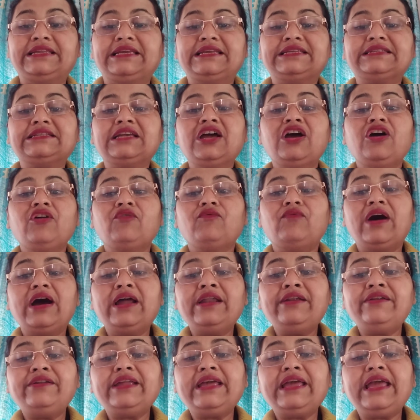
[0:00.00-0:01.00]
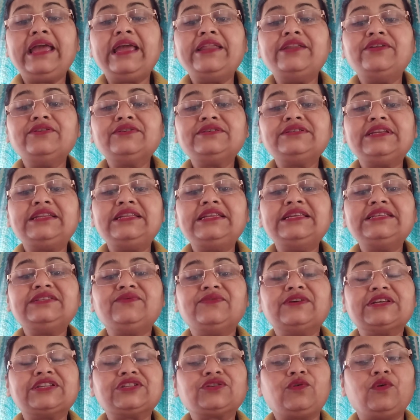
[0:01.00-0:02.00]
days. One day Androcles
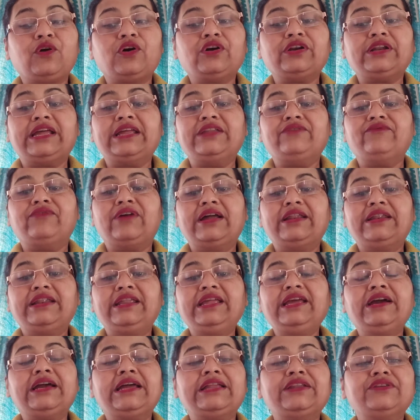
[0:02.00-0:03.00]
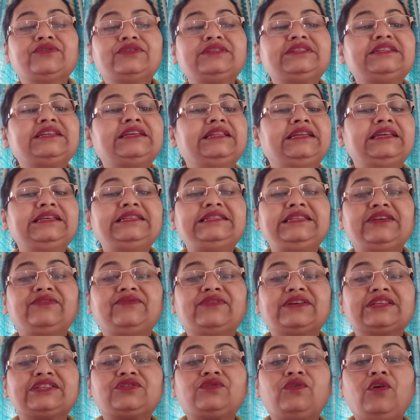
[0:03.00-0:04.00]
was caught and one day Androcles he
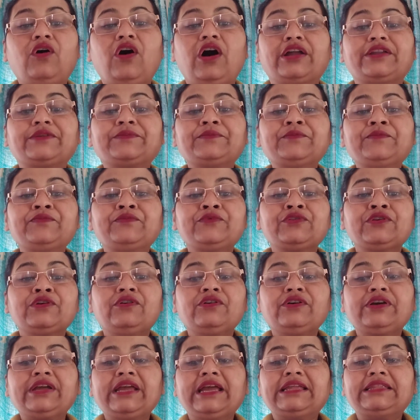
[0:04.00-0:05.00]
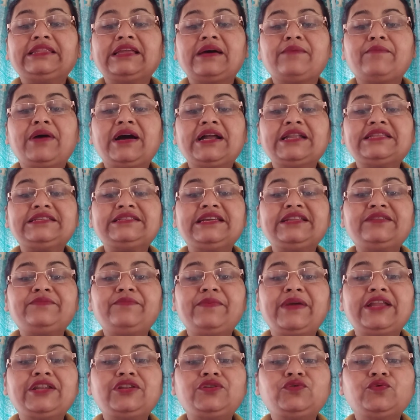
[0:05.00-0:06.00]
was caught. Okay, the merchant
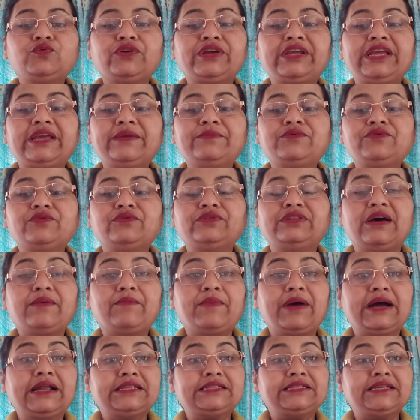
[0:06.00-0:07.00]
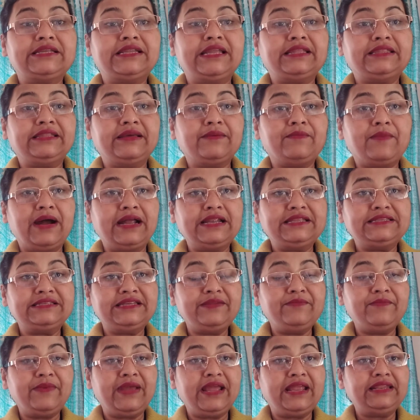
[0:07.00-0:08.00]
man took him to the merchant and the
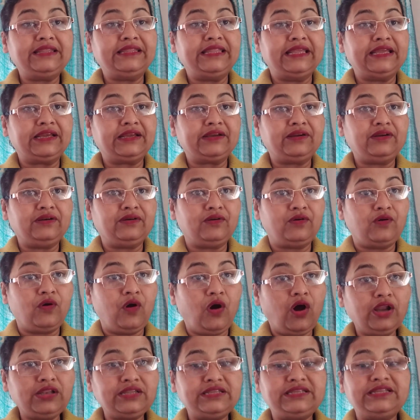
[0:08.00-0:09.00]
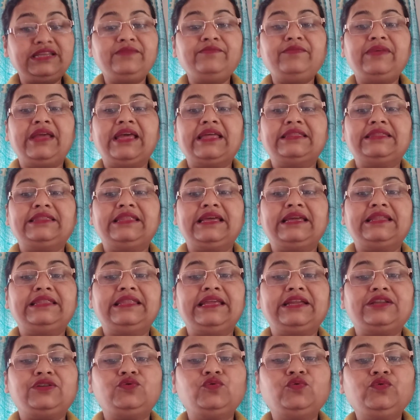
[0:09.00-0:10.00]
merchant man they caught him and then
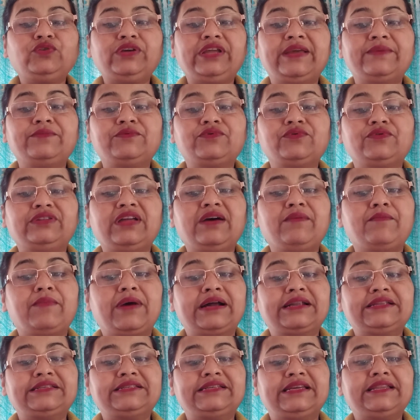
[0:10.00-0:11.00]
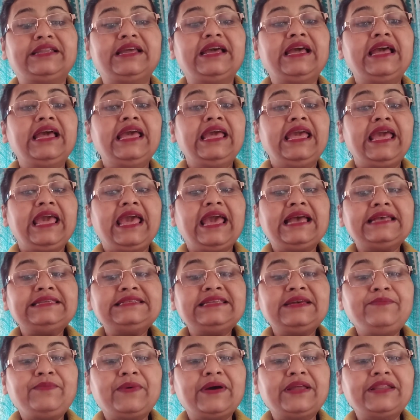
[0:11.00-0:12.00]
they took him to the merchant. As
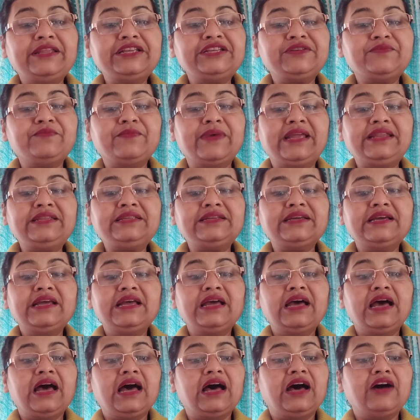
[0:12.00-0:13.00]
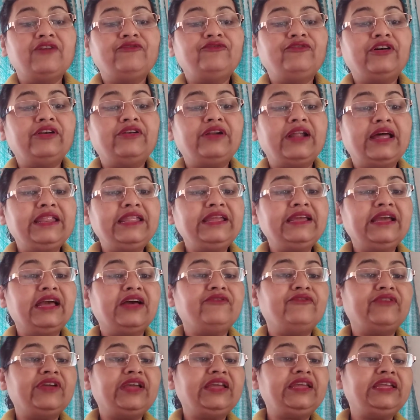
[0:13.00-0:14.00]
a punishment uh, for running
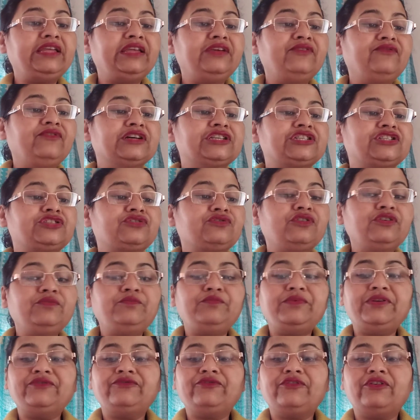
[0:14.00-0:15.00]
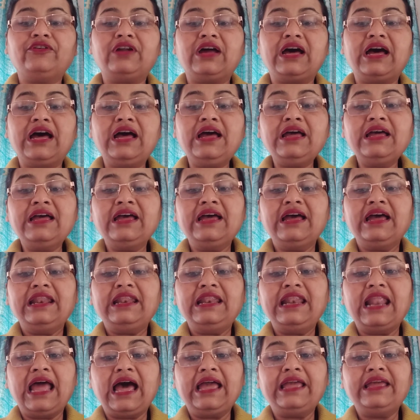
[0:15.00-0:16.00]
away, he was thrown before a
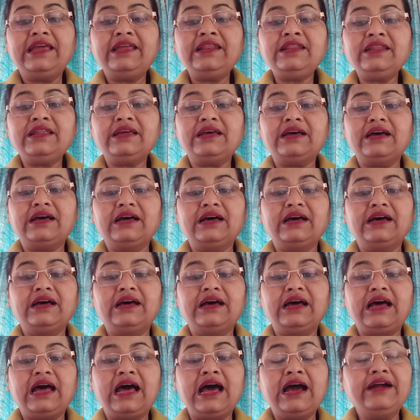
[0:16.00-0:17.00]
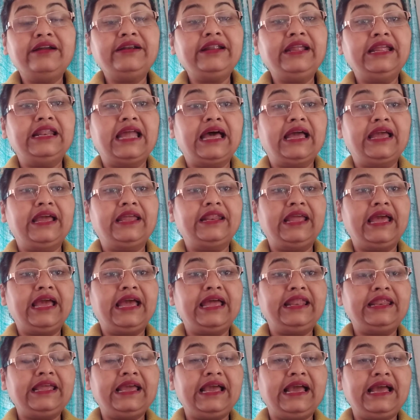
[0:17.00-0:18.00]
lion uh, hungry lion
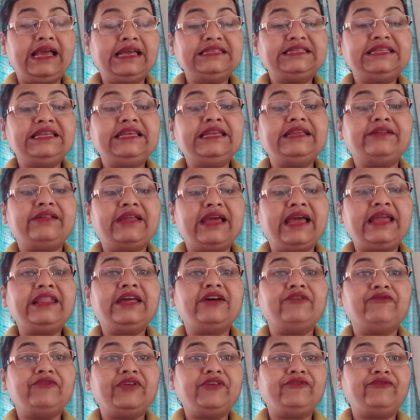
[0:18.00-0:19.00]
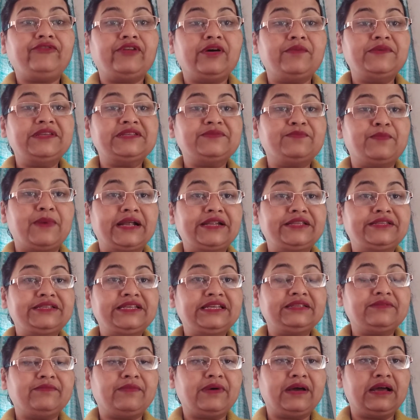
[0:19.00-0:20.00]
and as he ran away from his
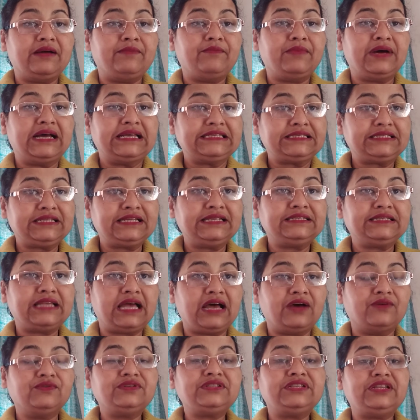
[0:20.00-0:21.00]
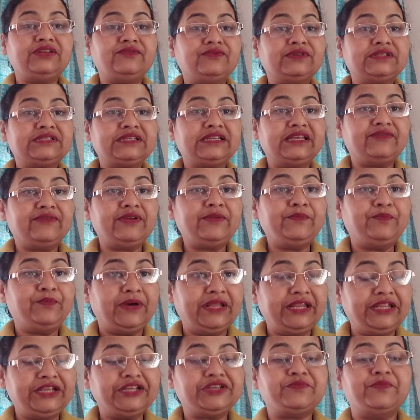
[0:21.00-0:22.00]
merchant, master's house he was given
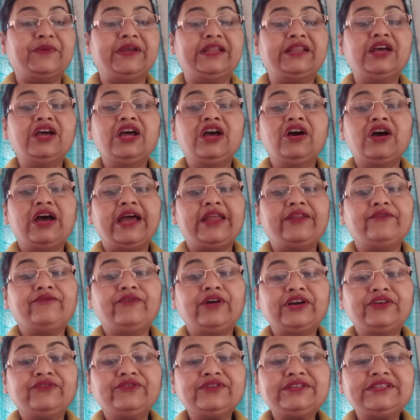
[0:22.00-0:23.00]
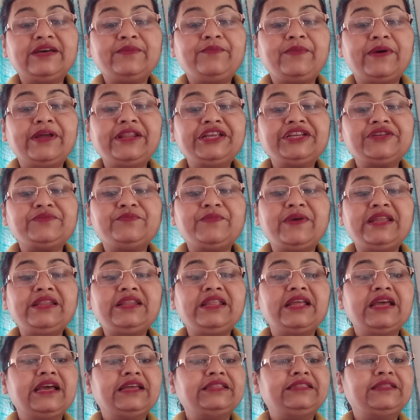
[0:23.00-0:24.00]
punishment and what was the punishment
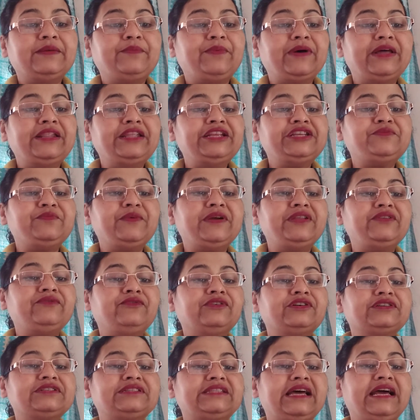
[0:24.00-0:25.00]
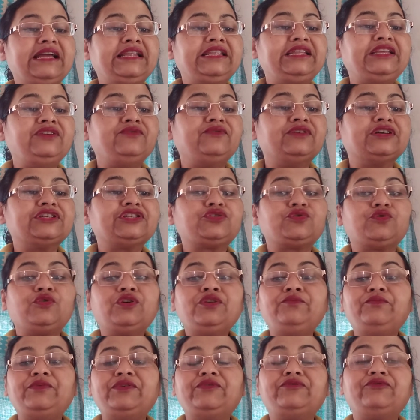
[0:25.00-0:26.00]
the punishment was that he was
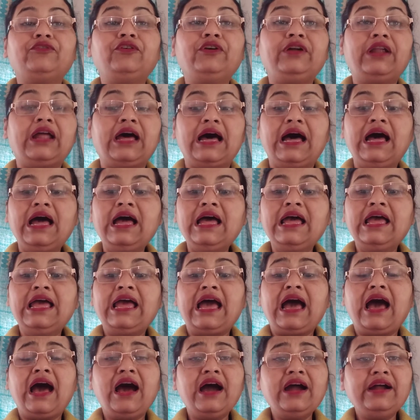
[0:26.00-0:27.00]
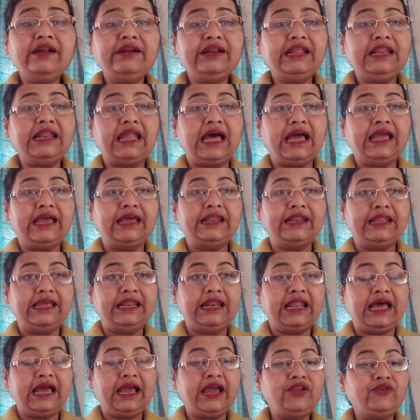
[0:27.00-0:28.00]
thrown before a hungry lion a
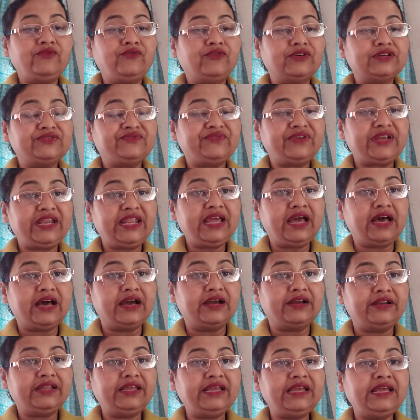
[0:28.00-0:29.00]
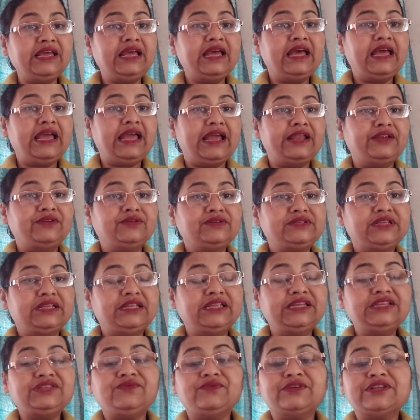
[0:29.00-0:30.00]
lion who was very hungry
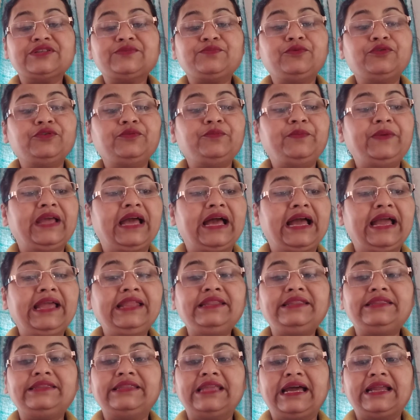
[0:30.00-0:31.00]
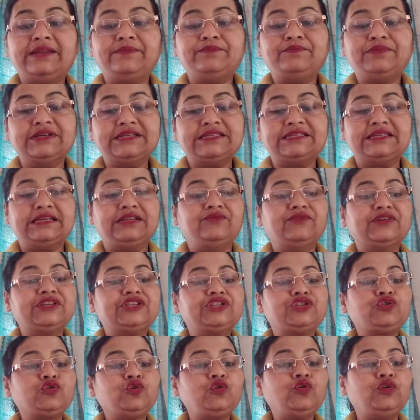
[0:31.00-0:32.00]
Androcles was put behind that person was
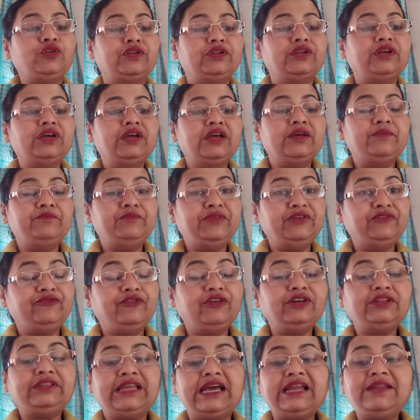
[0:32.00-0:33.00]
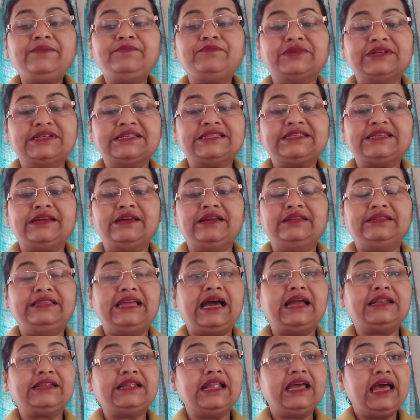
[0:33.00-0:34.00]
thrown before that person
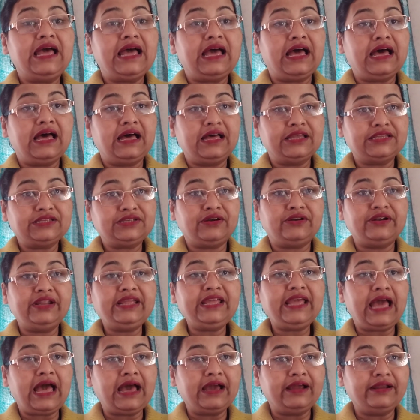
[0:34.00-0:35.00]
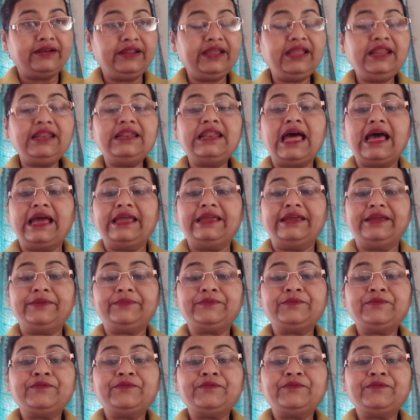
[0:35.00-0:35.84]
that uh, sorry hungry lion